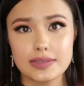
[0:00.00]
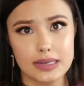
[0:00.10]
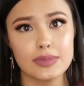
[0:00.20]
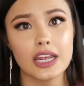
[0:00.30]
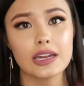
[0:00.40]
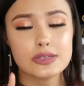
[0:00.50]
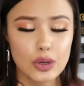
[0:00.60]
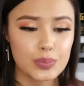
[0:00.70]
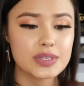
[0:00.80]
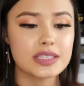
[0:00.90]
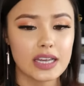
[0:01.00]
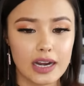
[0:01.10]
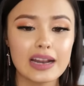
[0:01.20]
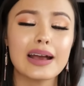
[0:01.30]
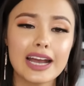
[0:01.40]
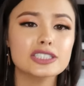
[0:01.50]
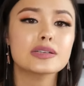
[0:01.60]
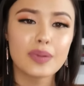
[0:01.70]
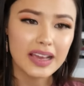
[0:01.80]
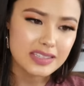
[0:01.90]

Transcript: intimidated, don't be scared. Actually buy